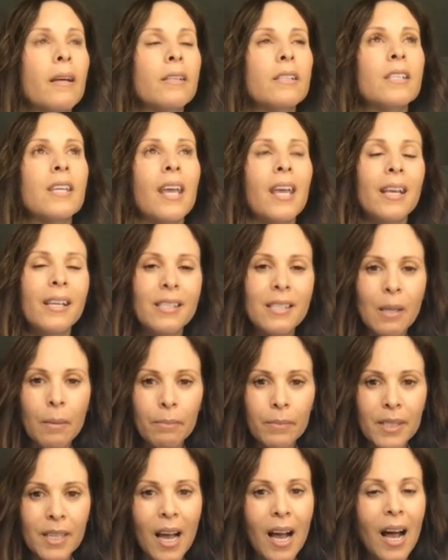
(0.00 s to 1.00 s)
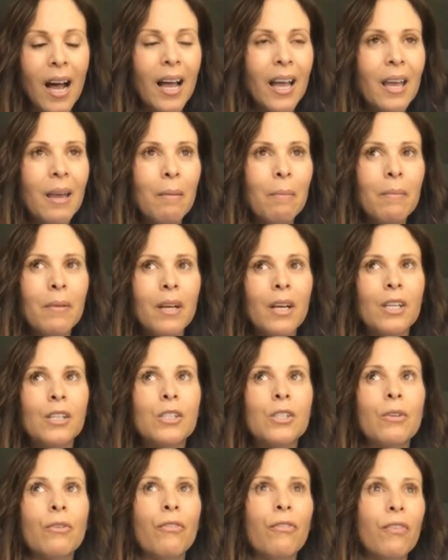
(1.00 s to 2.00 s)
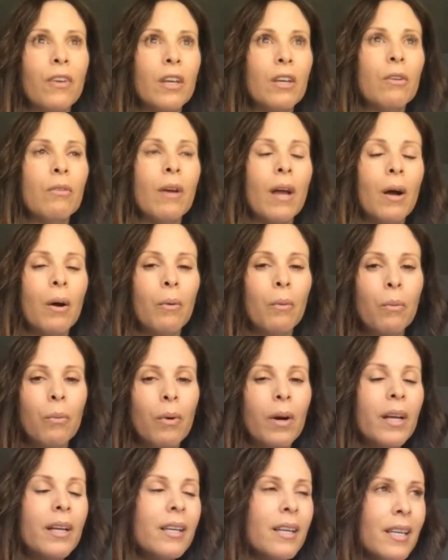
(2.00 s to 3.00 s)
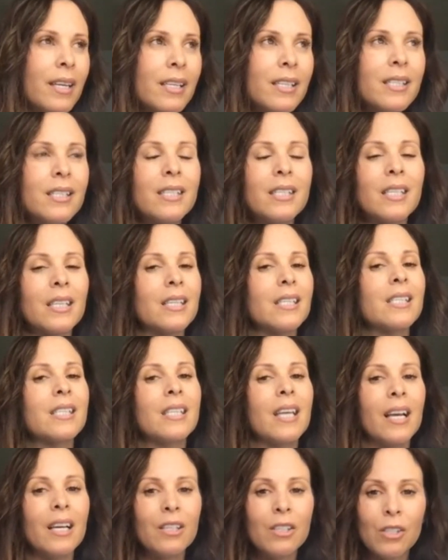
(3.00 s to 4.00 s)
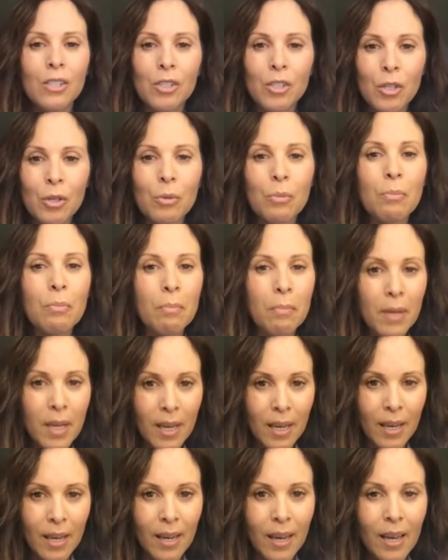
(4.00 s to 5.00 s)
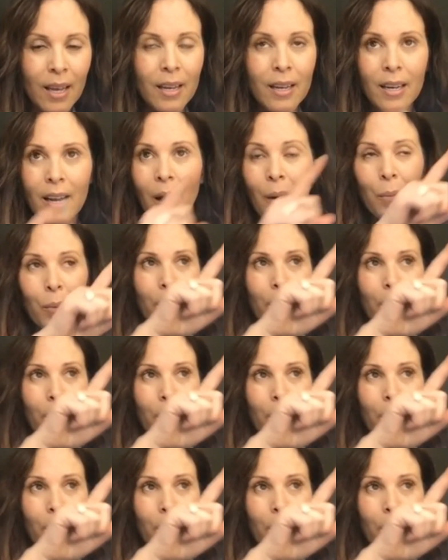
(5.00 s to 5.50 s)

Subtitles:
take some time to figure out what is success to me, not